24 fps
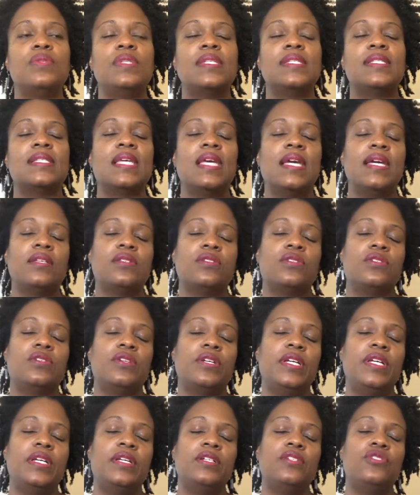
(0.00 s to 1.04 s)
this Cancer
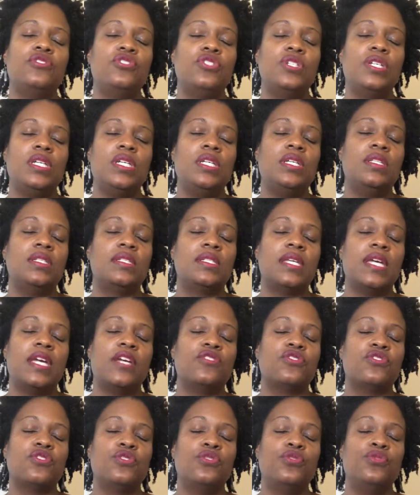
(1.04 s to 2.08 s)
energy, this
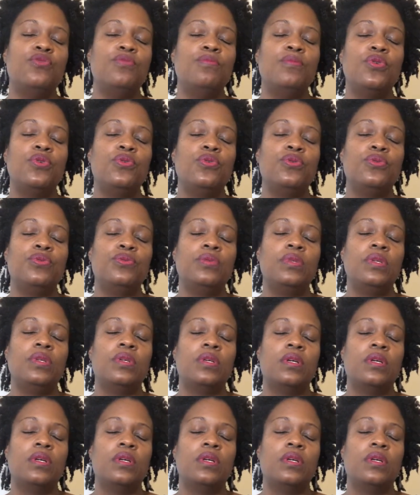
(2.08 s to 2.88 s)
Cancer new moon,